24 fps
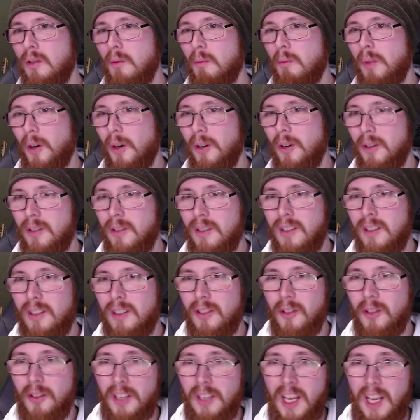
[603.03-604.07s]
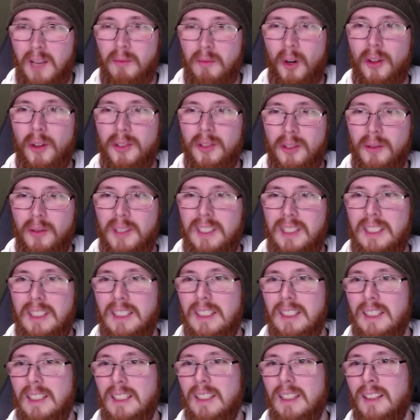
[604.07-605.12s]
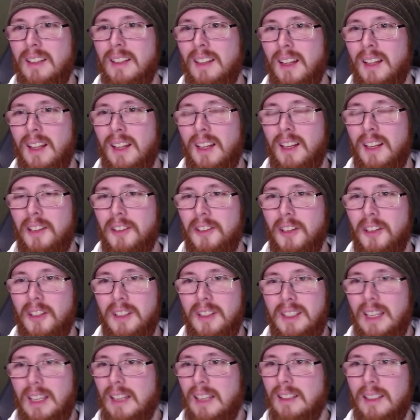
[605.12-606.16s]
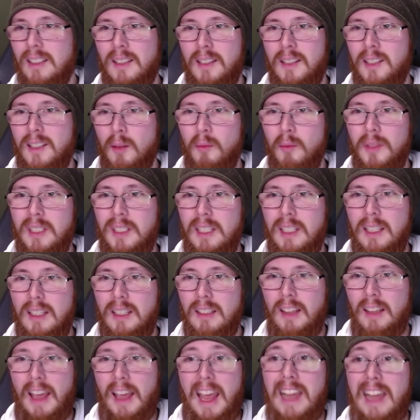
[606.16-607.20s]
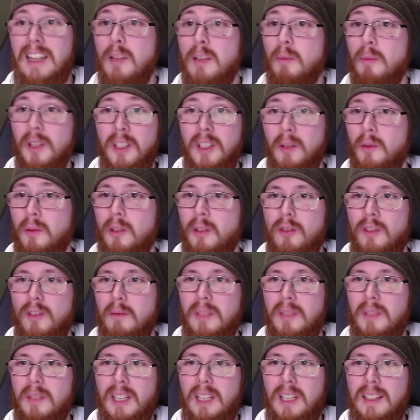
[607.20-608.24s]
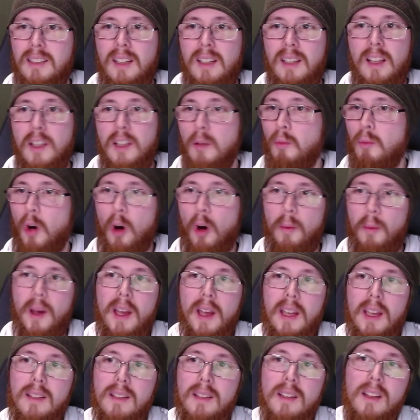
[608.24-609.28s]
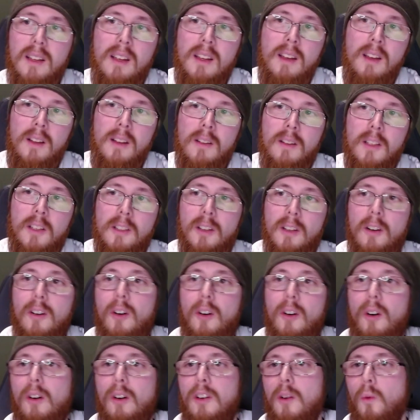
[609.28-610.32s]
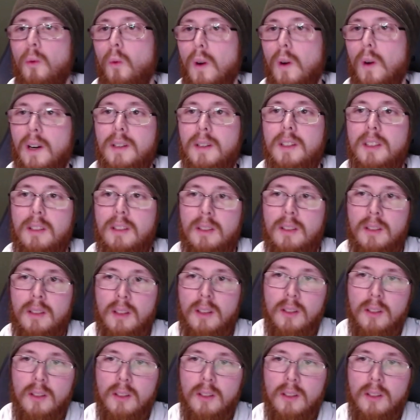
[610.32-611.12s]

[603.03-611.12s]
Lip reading: burn your game onto a CD, you can send it to somebody, anybody with a Dreamcast, they pop it in, they turn it on, it works.